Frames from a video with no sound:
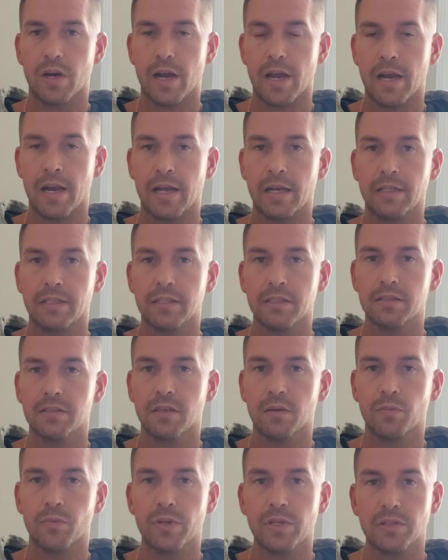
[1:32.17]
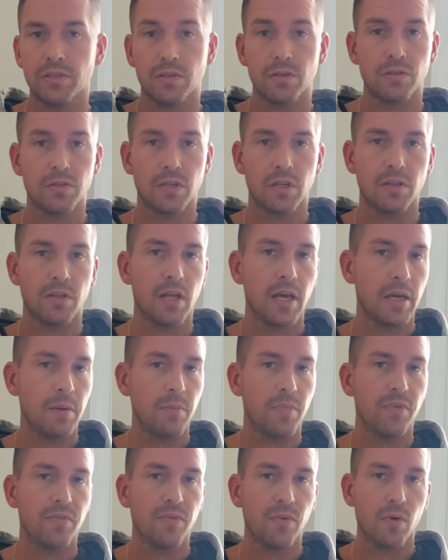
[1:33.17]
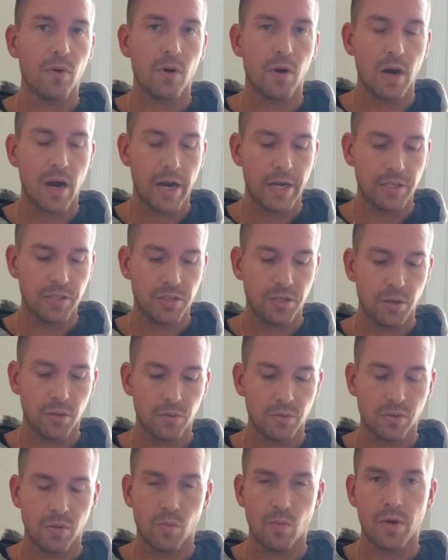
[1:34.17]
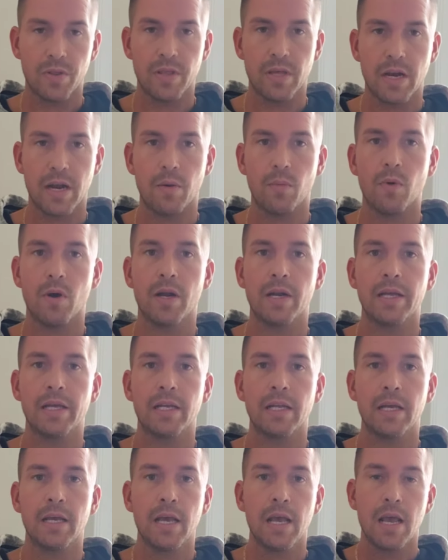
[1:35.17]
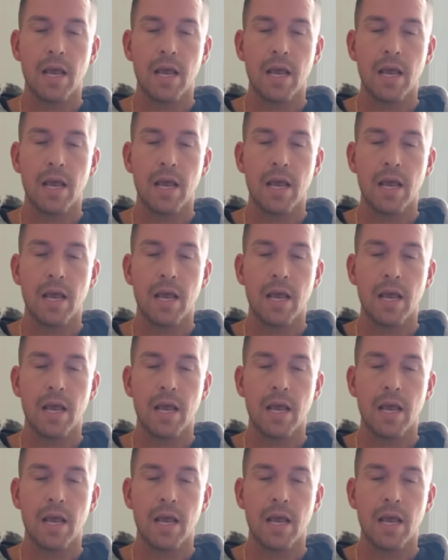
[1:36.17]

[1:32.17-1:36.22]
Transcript: and I did some research online before I chose the one that I wanted.